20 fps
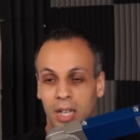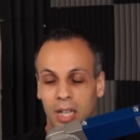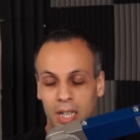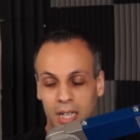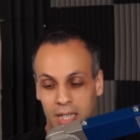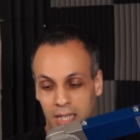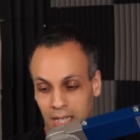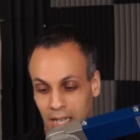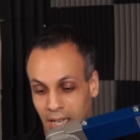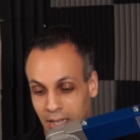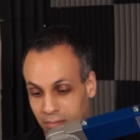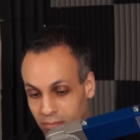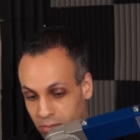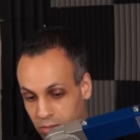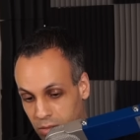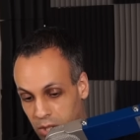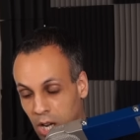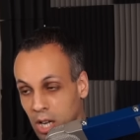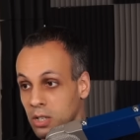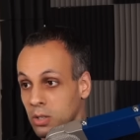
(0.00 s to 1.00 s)
And I
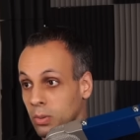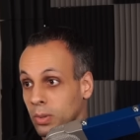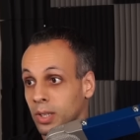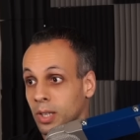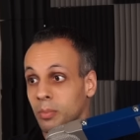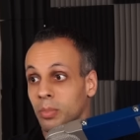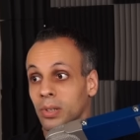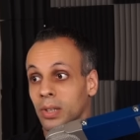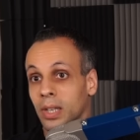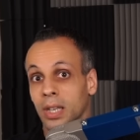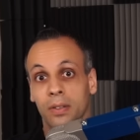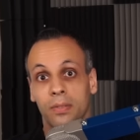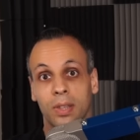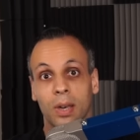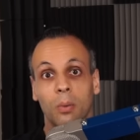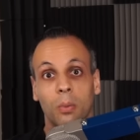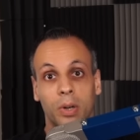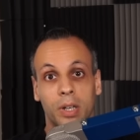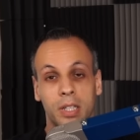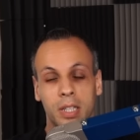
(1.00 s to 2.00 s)
genuinely believe
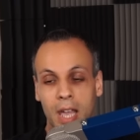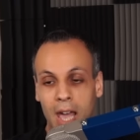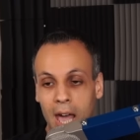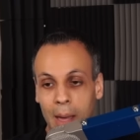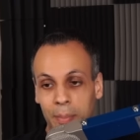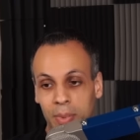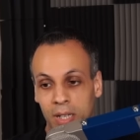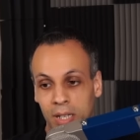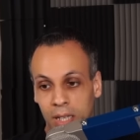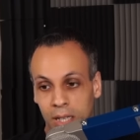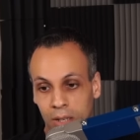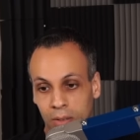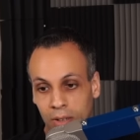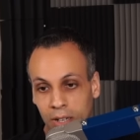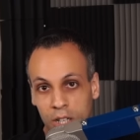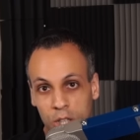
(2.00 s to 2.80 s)
that what is happening here, I